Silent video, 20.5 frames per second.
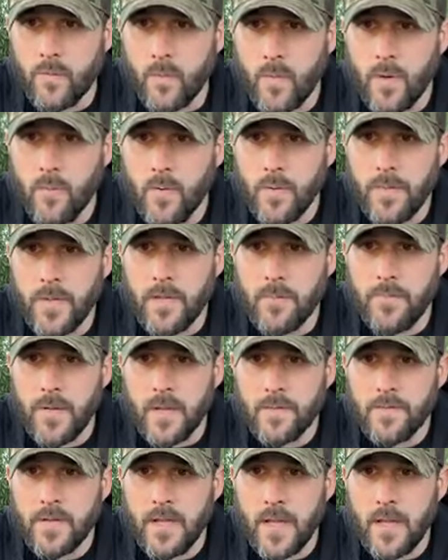What would be the
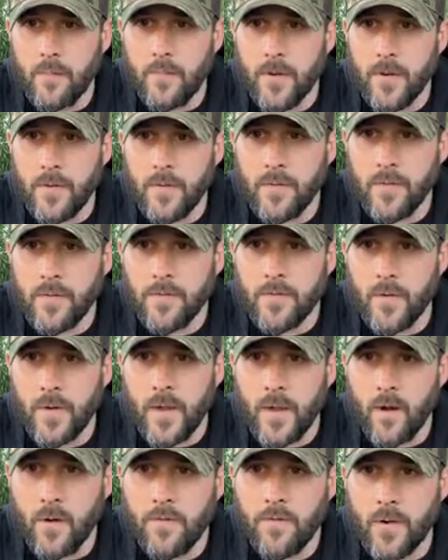best caliber to use for
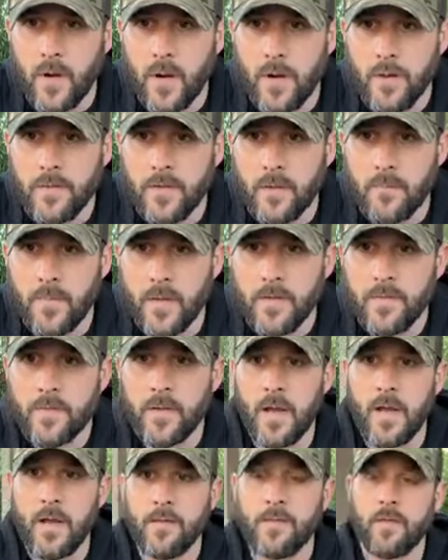an AR for hunting mid
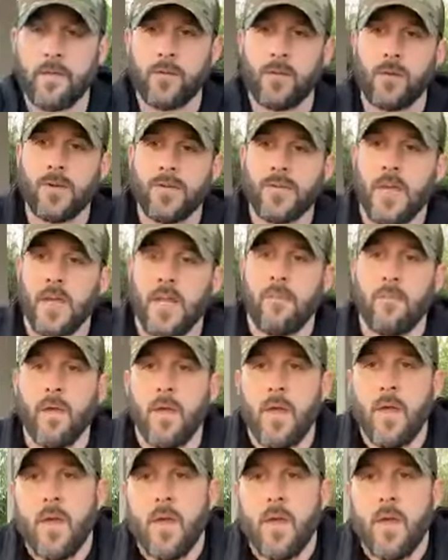sized to large game?